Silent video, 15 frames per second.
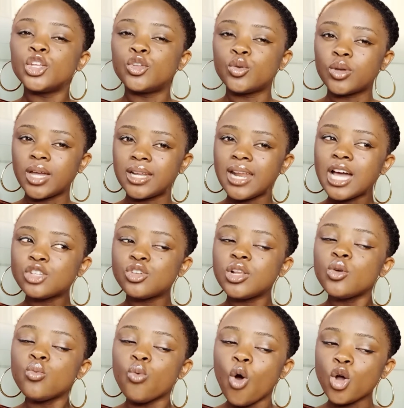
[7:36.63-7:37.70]
You can
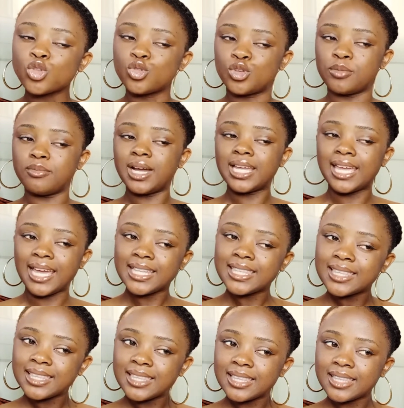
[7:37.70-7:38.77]
actually walk to the market
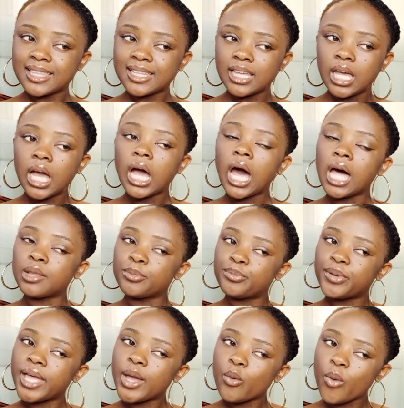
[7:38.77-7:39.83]
and
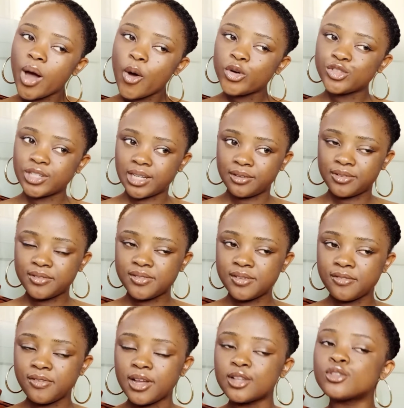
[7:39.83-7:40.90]
pay 150
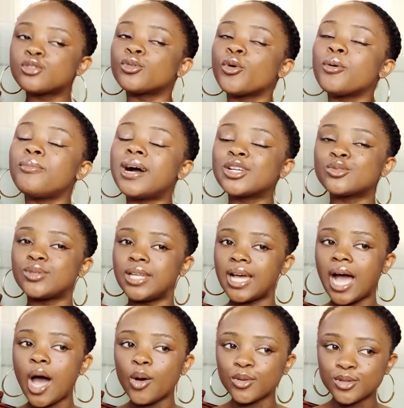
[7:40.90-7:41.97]
francs to go back to the
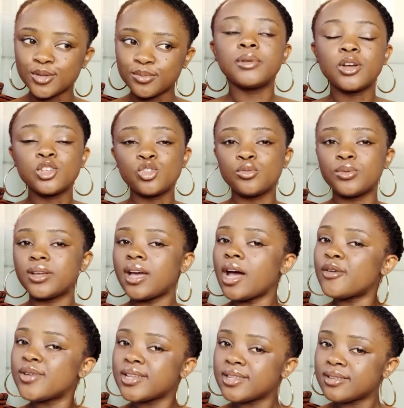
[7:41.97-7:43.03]
house because you'll be
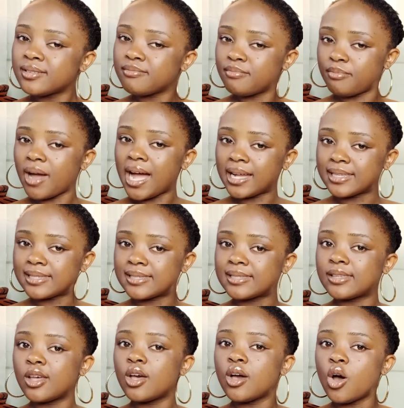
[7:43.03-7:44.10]
carrying
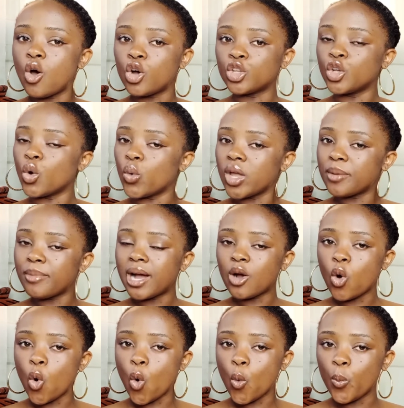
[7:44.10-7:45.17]
bags on your way back
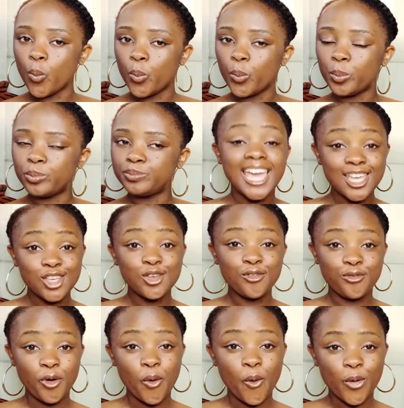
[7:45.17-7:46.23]
home. Thank you
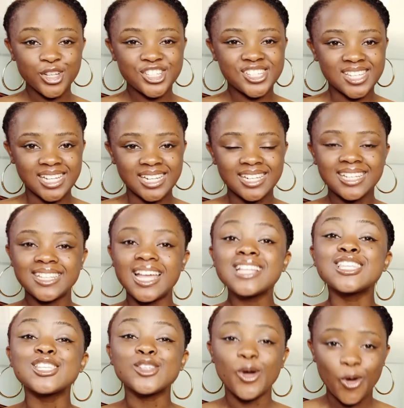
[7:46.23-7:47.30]
for watching.
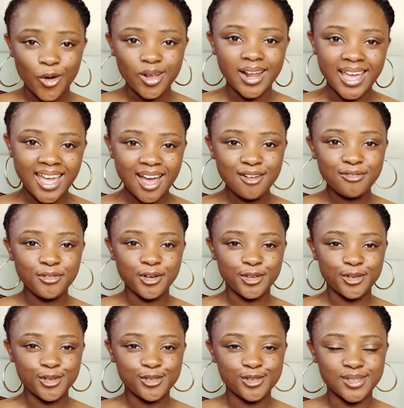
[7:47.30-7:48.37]
That is all I have for
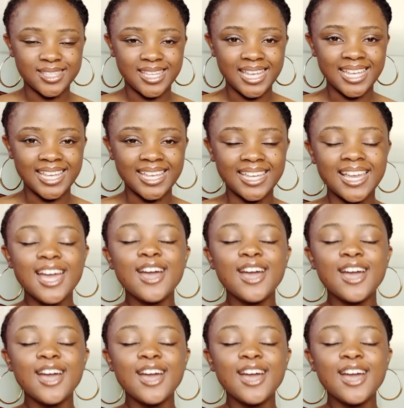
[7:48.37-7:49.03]
you today.